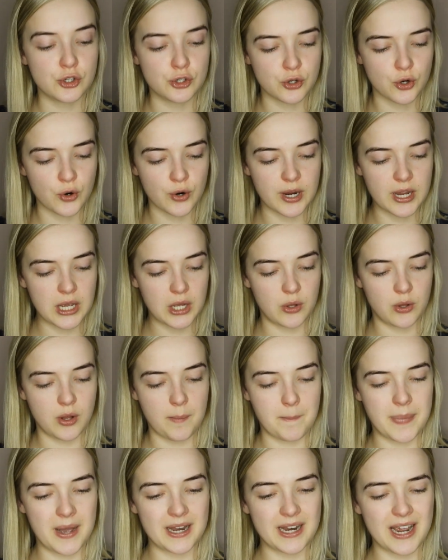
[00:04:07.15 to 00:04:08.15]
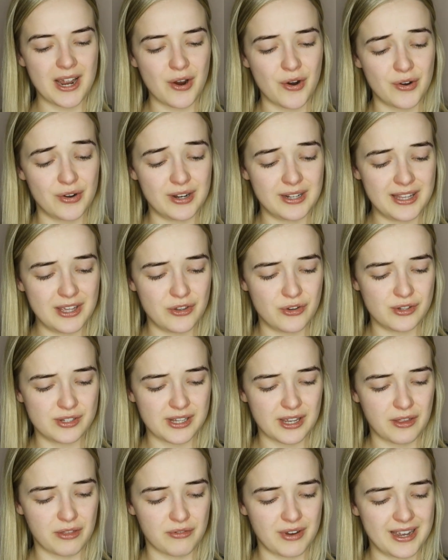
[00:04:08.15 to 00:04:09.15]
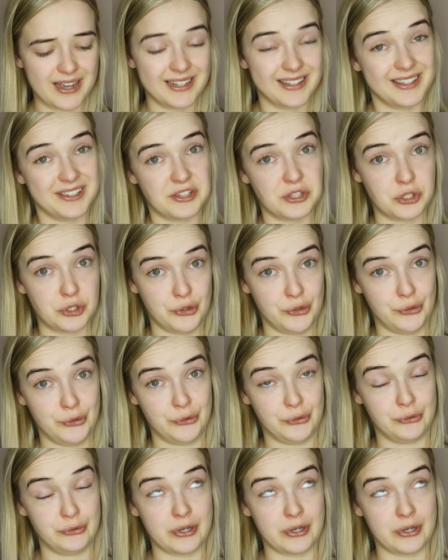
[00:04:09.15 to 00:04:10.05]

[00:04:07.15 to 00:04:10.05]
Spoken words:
tutorial, but I only used like 3 colors, so